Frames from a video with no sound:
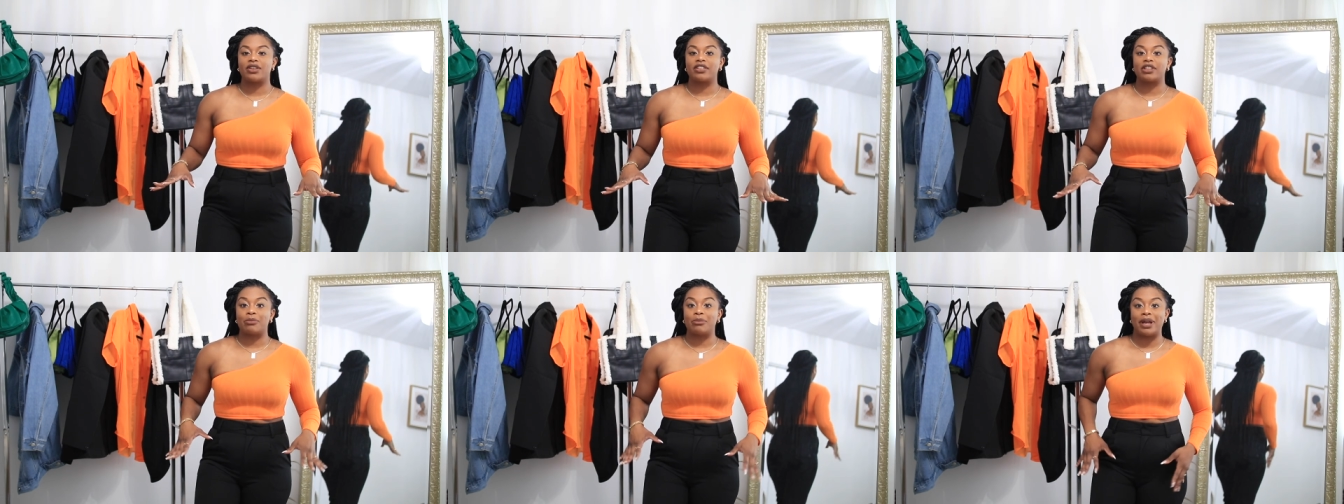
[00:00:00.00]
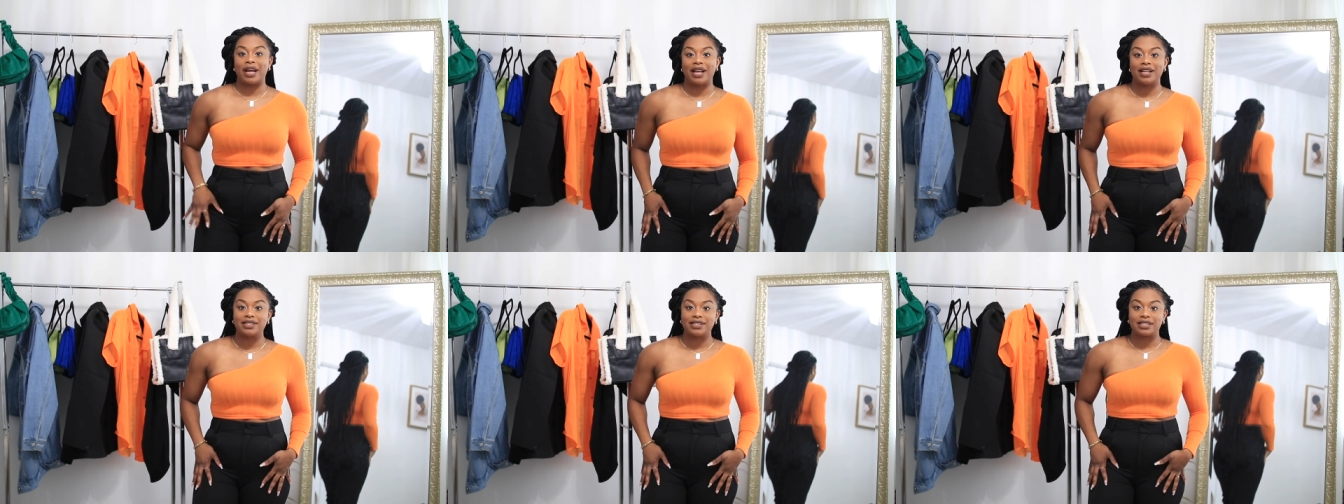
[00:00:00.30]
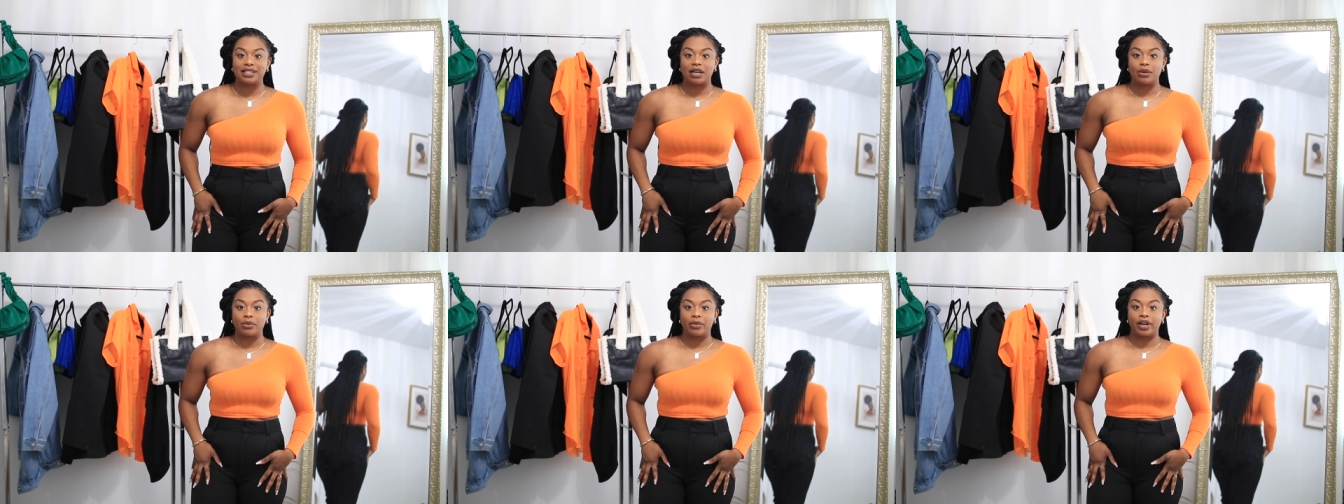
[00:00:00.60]
are the pants
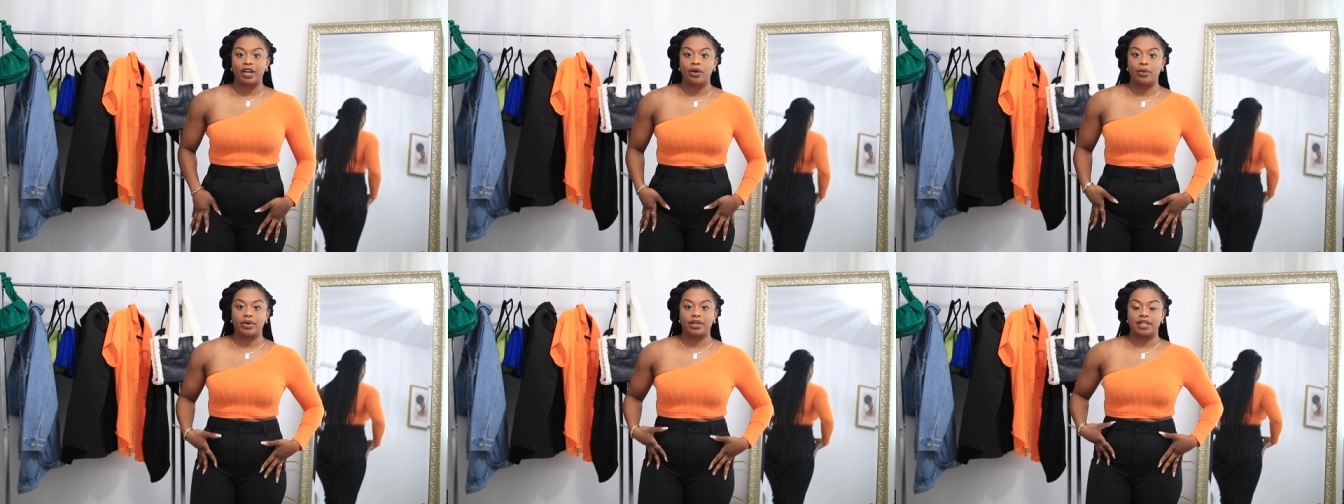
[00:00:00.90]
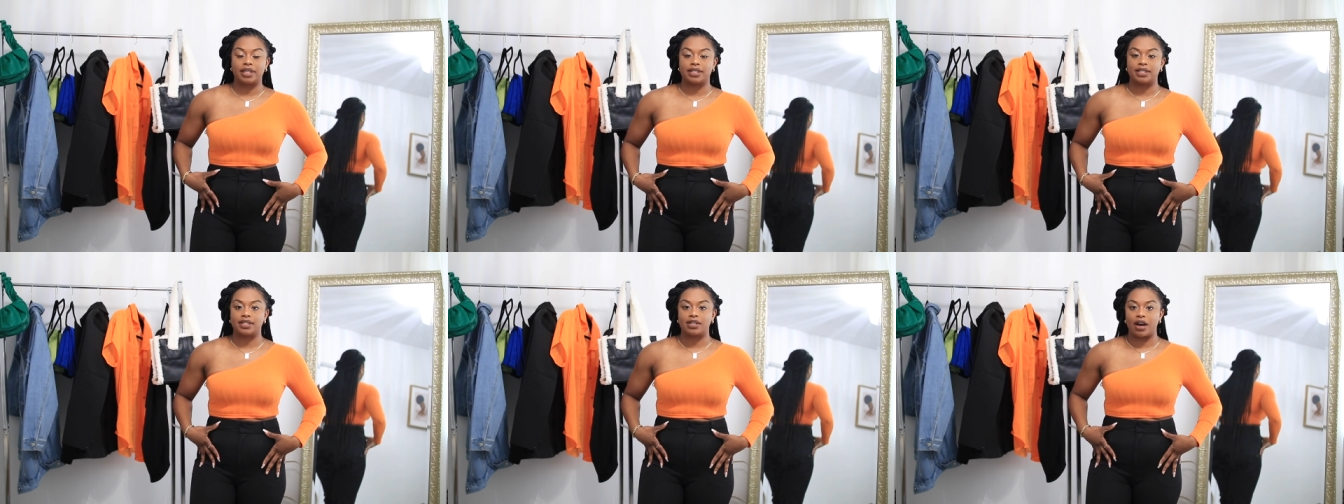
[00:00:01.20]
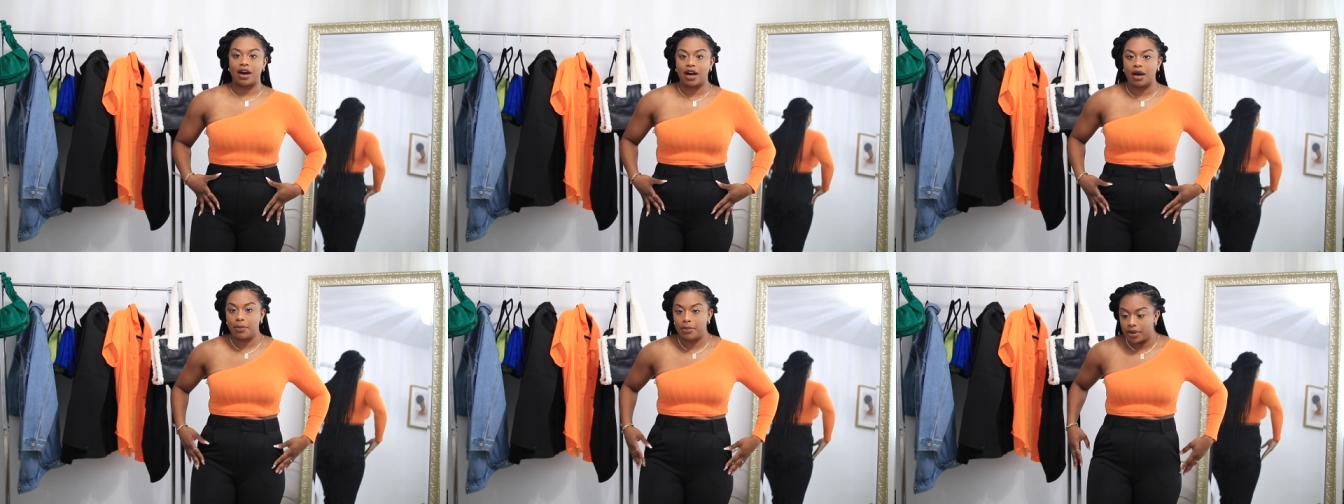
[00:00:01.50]
that I'm wearing with this
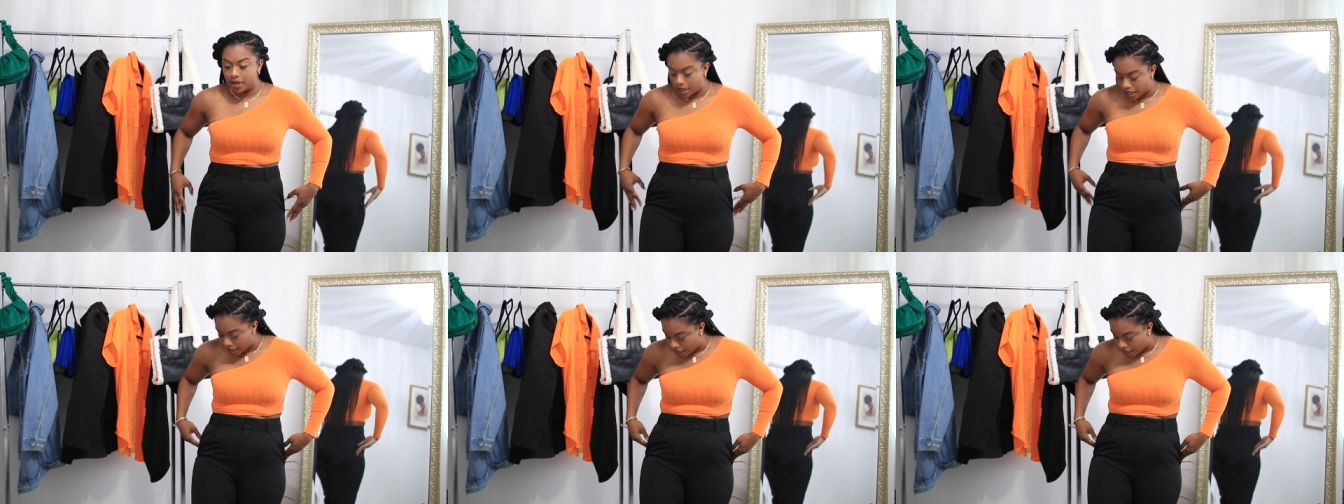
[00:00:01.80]
top.